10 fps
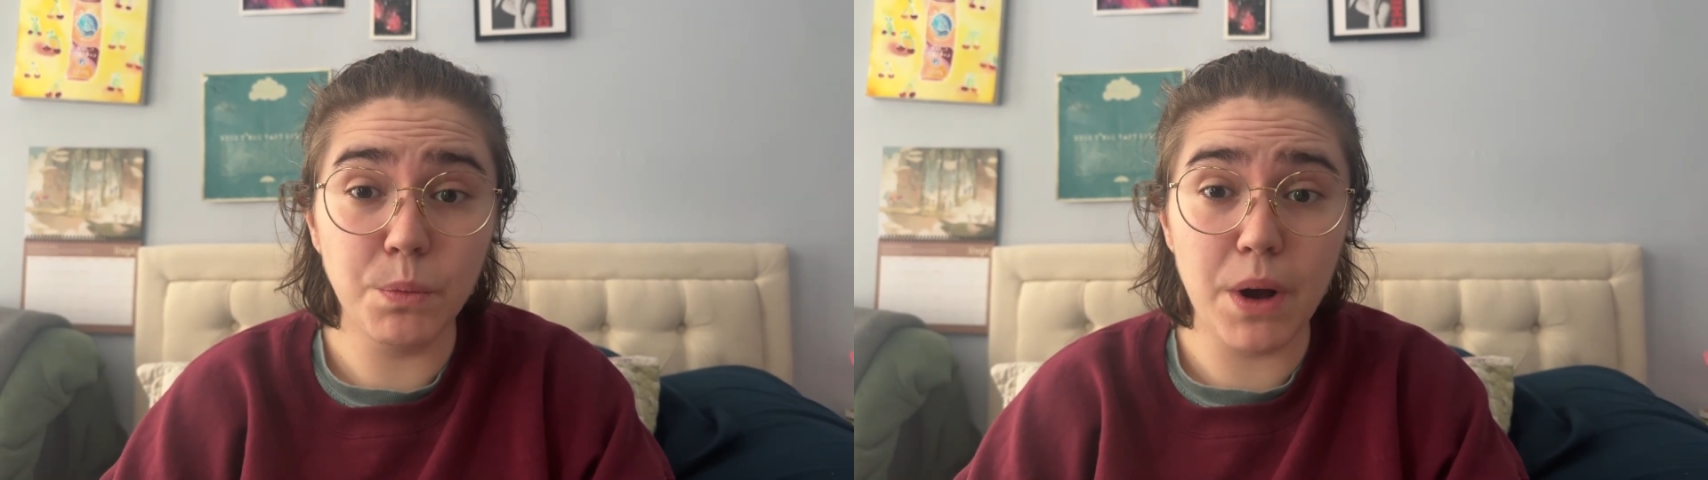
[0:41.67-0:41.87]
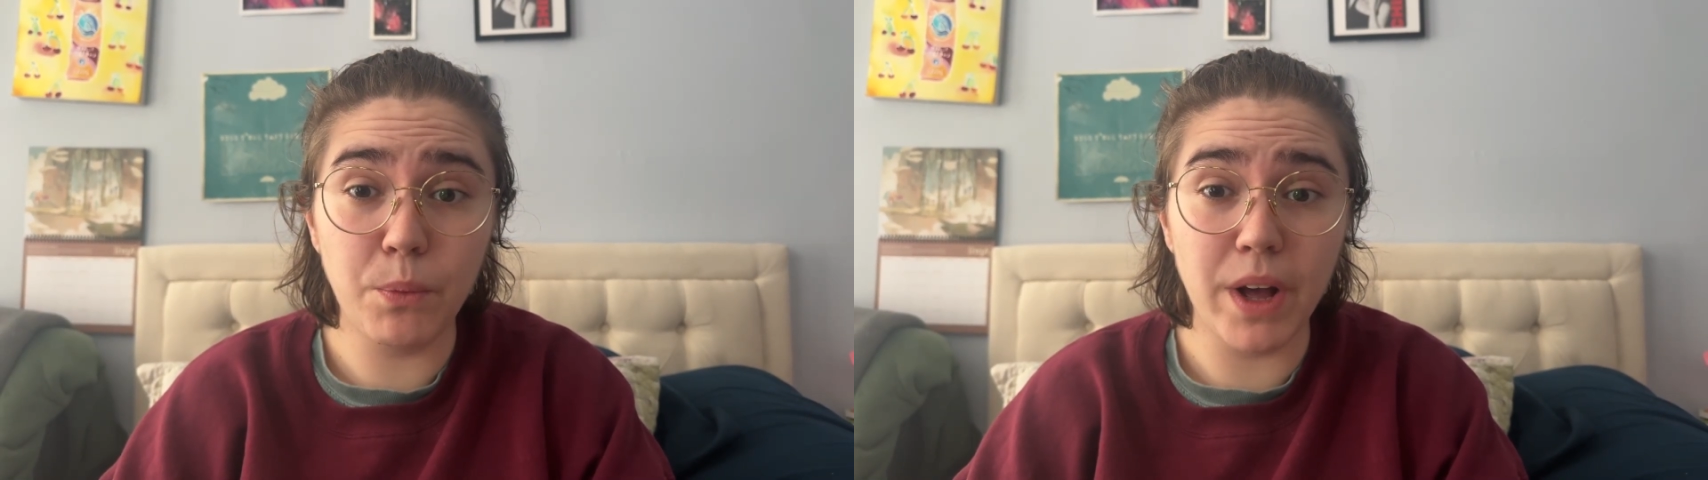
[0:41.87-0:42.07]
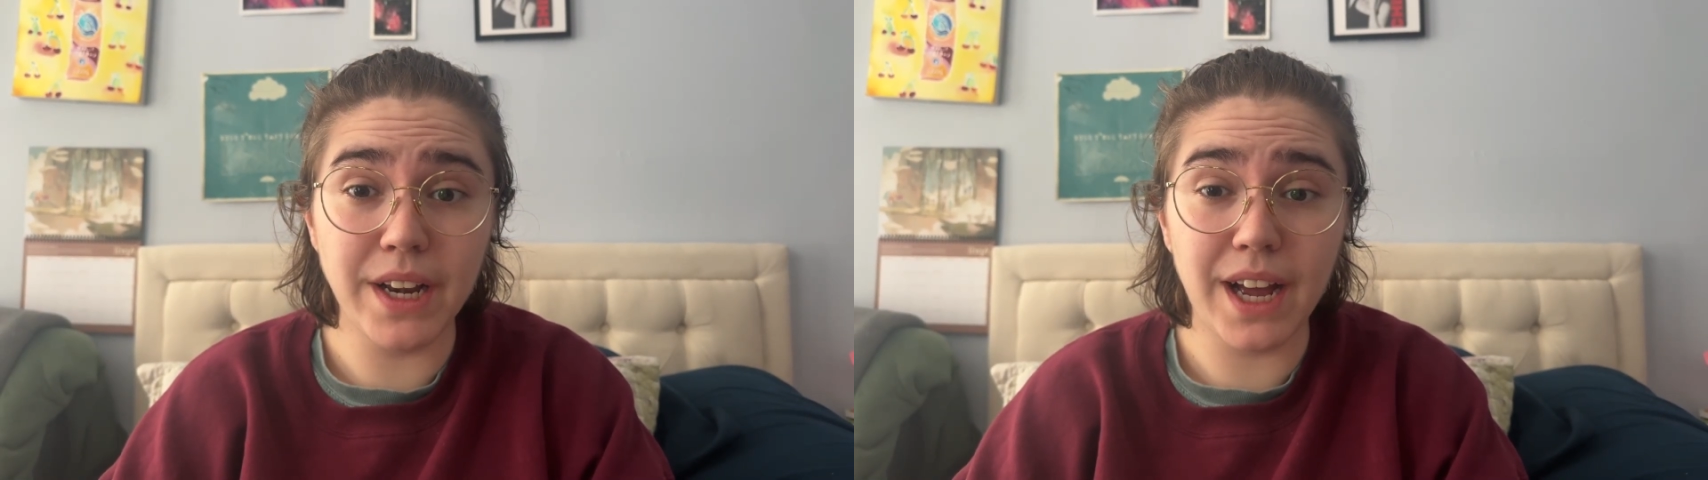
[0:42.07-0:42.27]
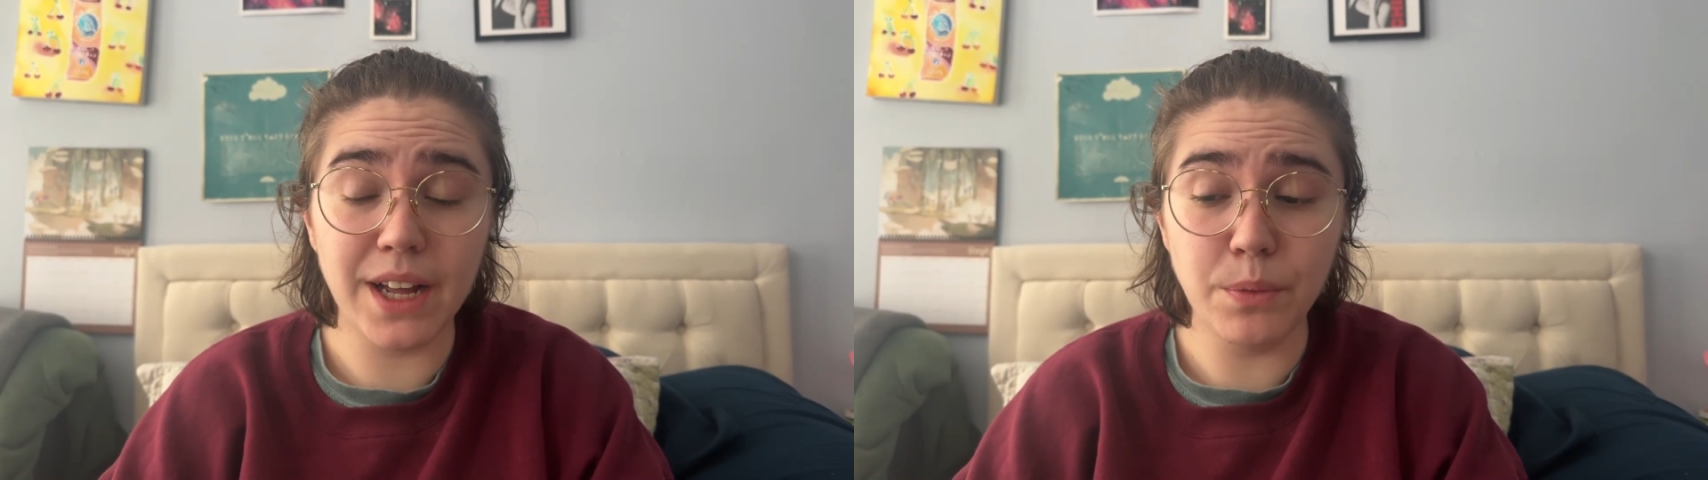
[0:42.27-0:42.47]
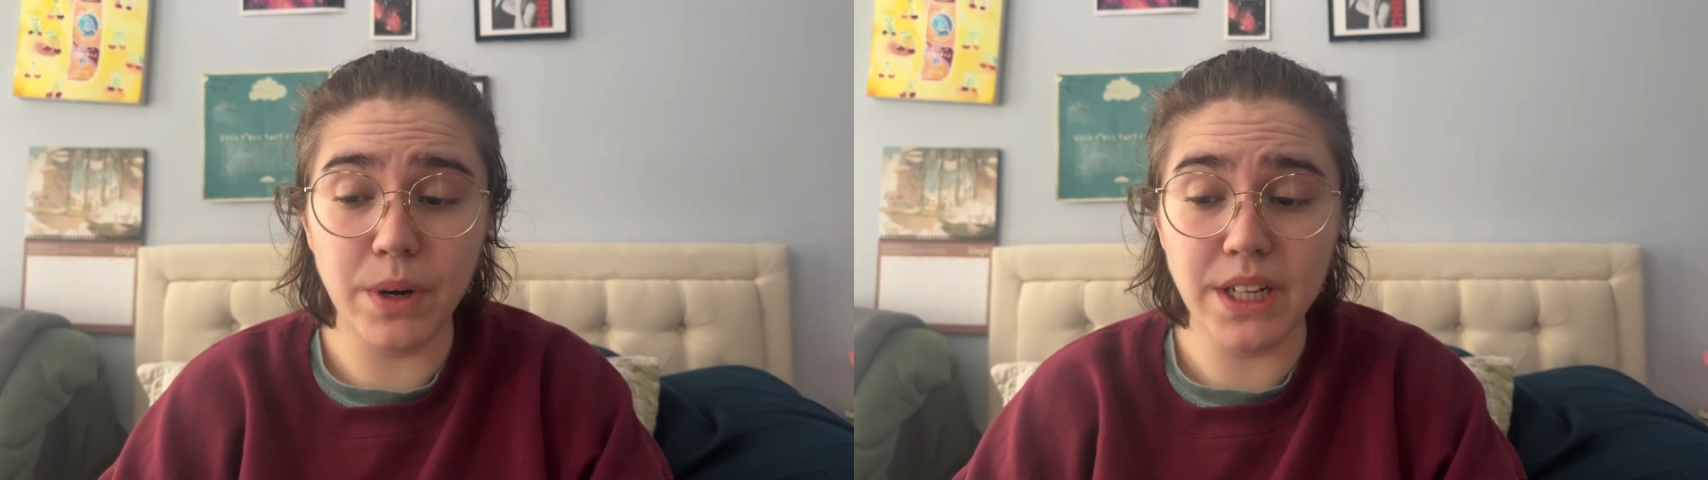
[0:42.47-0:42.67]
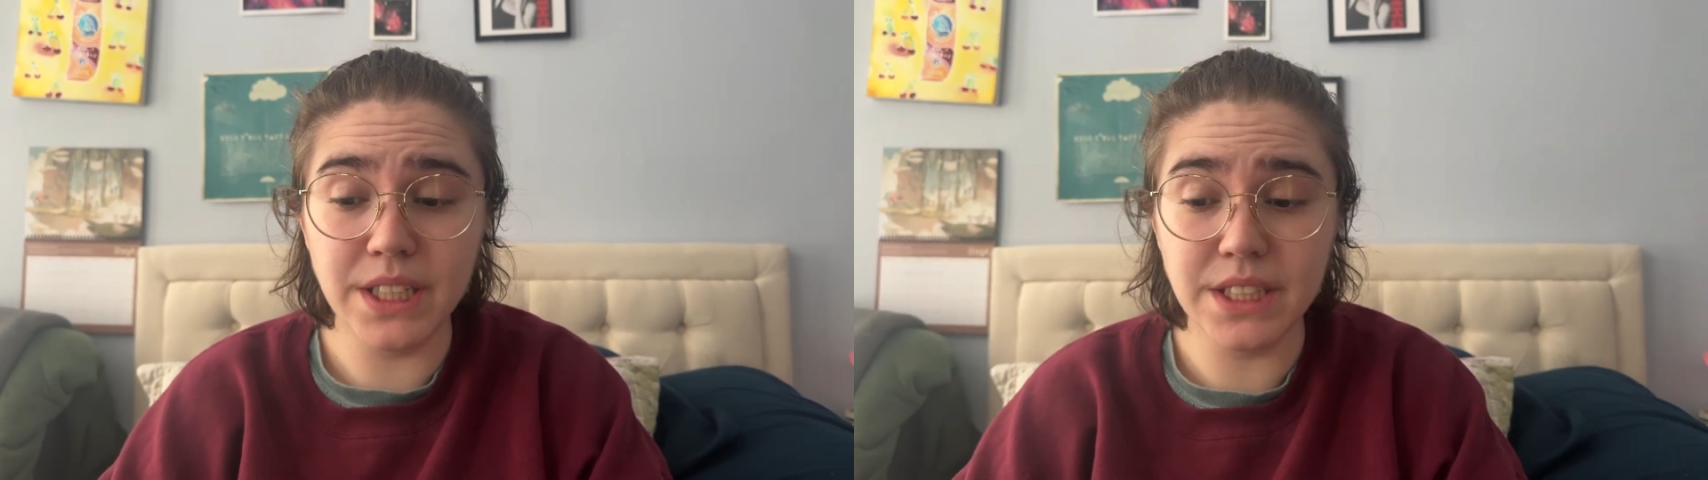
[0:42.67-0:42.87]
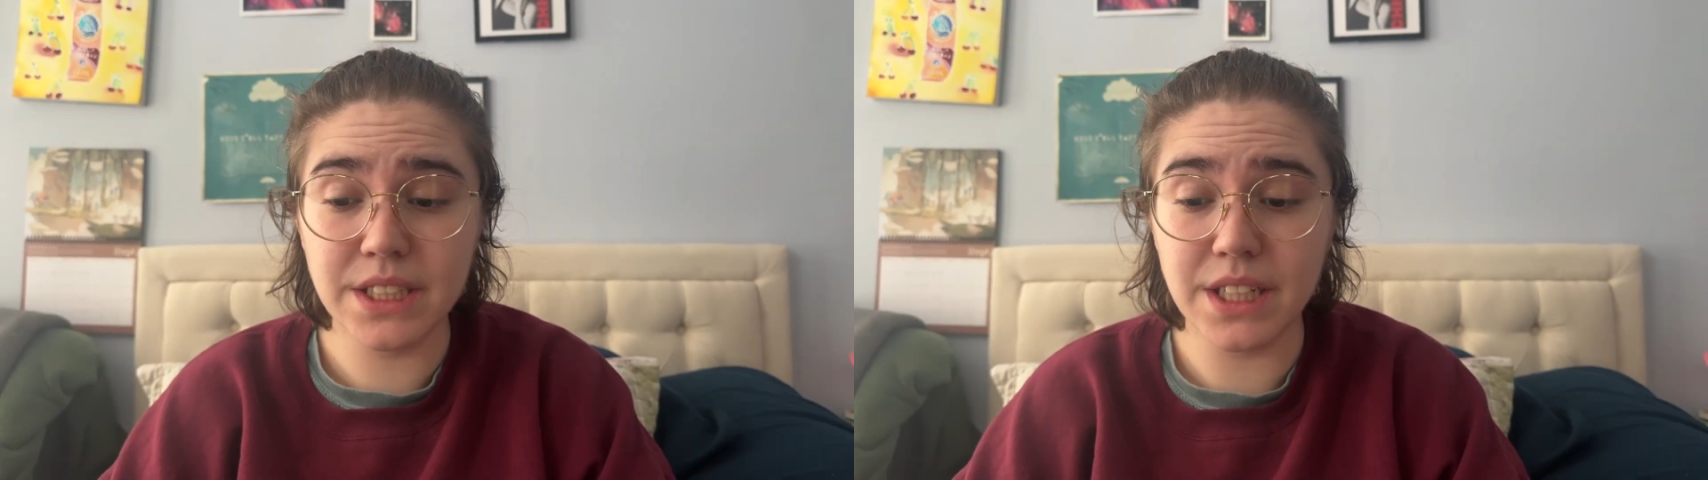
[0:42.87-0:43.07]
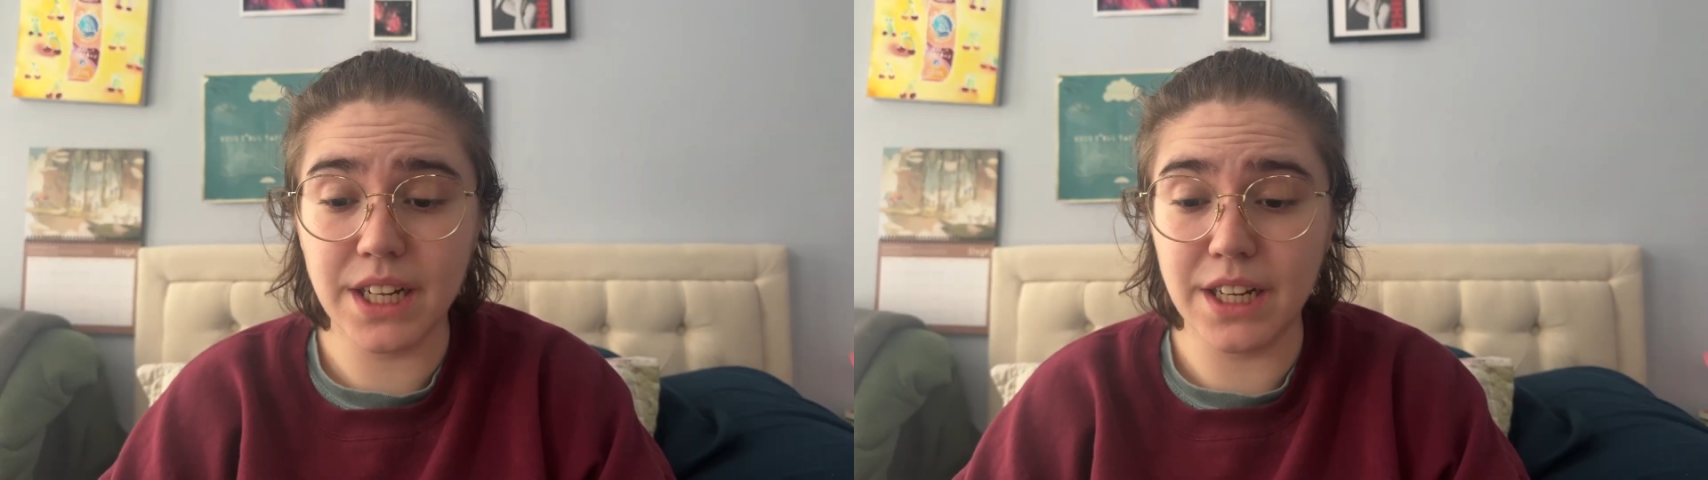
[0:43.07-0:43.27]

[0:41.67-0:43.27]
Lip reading: when I was